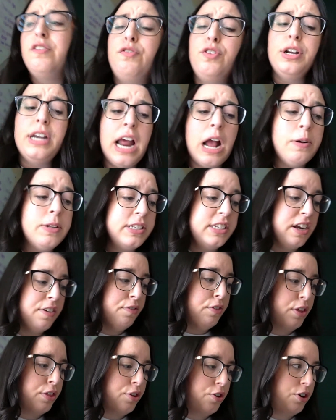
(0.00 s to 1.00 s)
for now it's
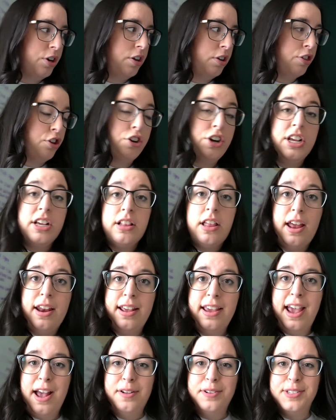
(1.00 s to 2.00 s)
definitely 30 client
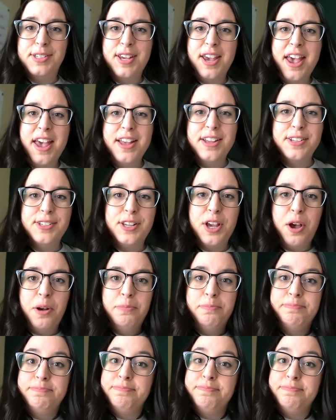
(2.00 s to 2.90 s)
accounts. So,